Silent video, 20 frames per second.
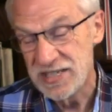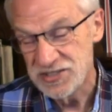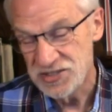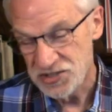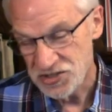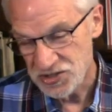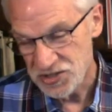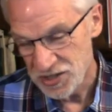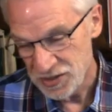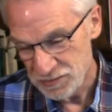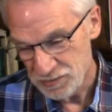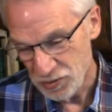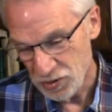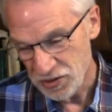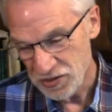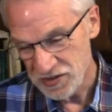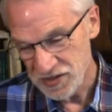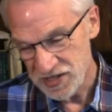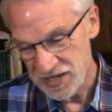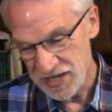That's
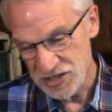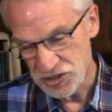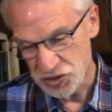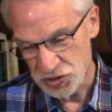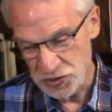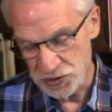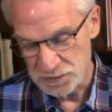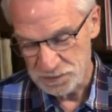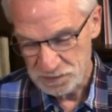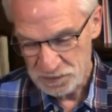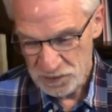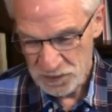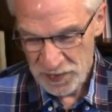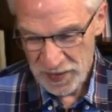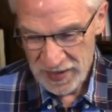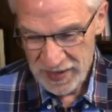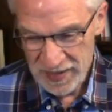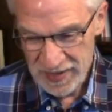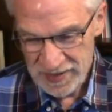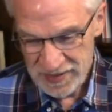part of the issue.
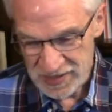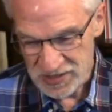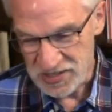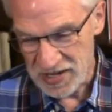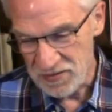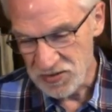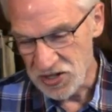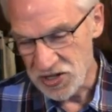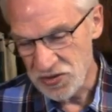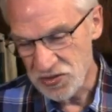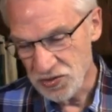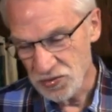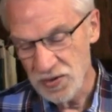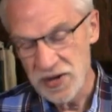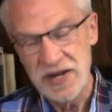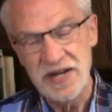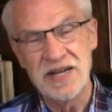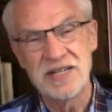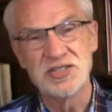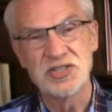The
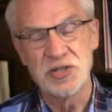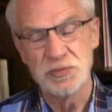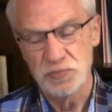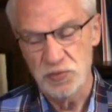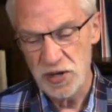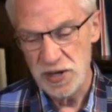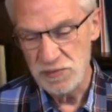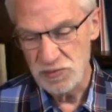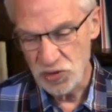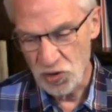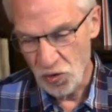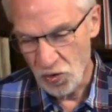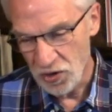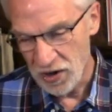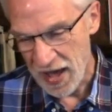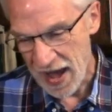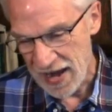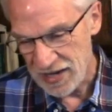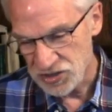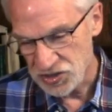73 Supreme
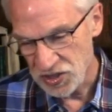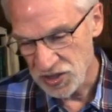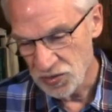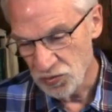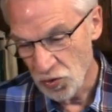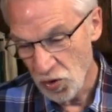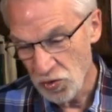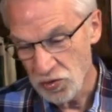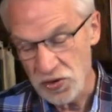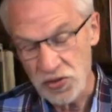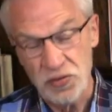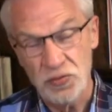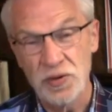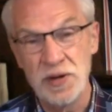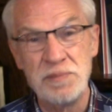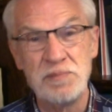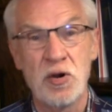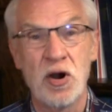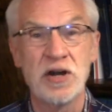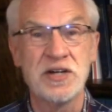Court actually wrote a
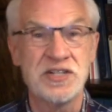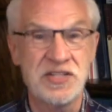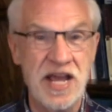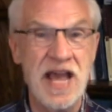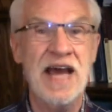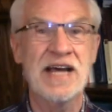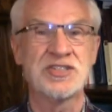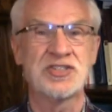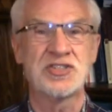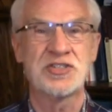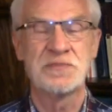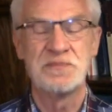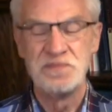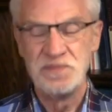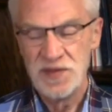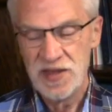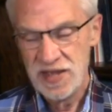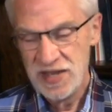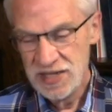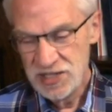three-part test
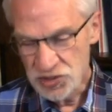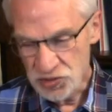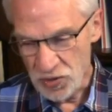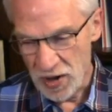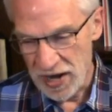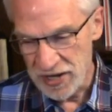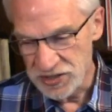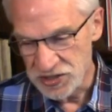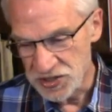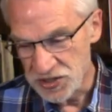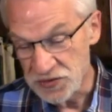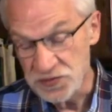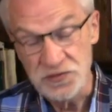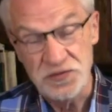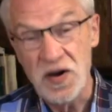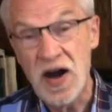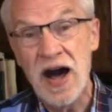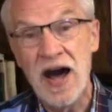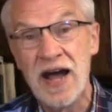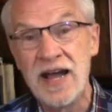trying to
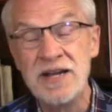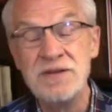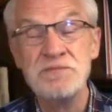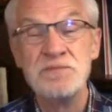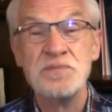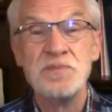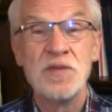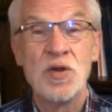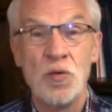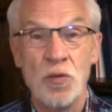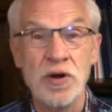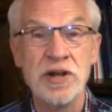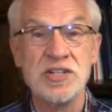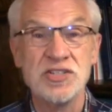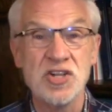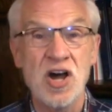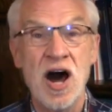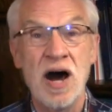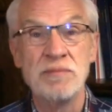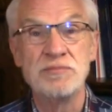define what
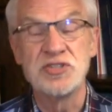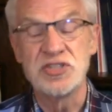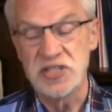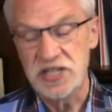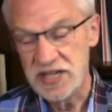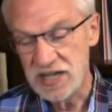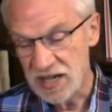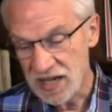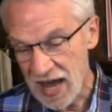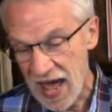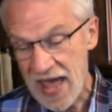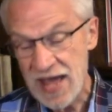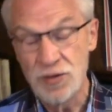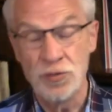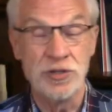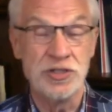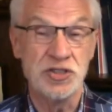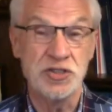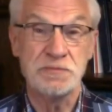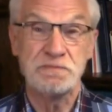is obscene
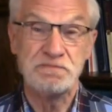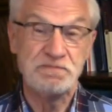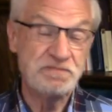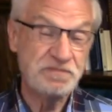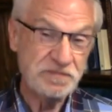language.